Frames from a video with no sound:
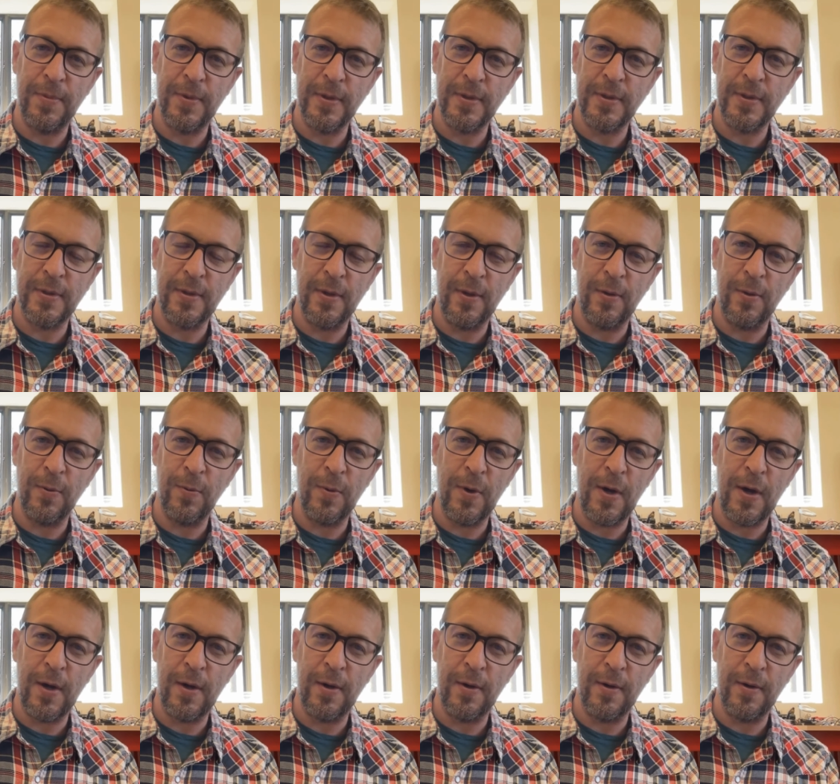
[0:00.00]
distilled
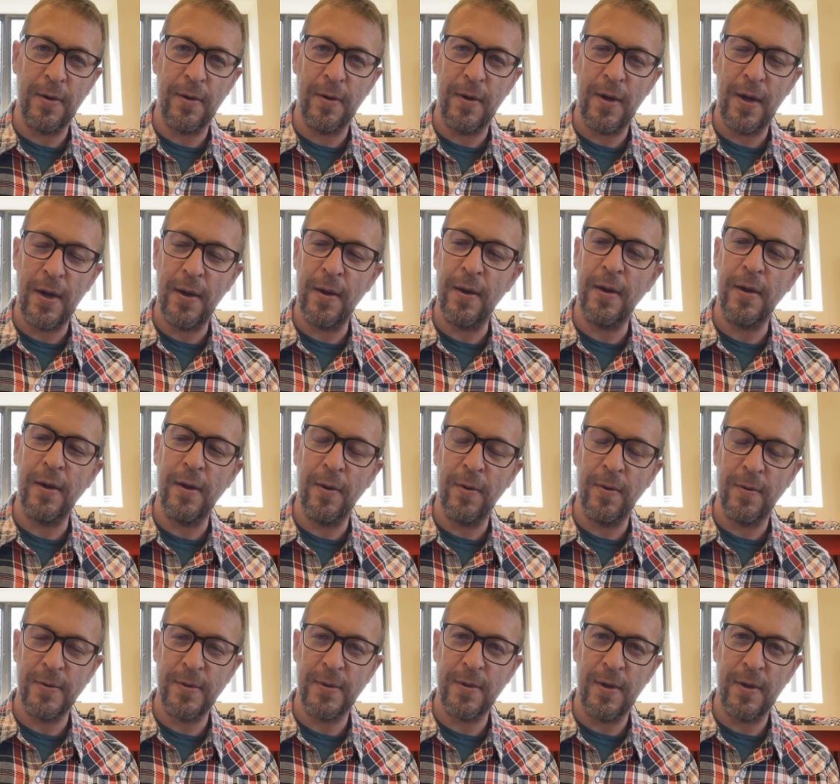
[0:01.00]
water.
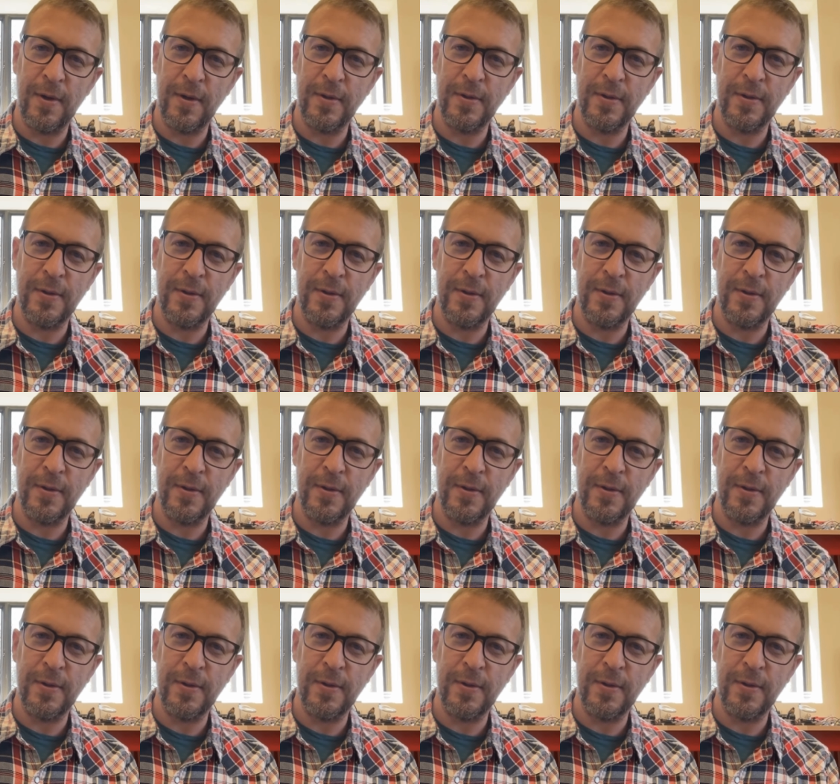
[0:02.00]
As long as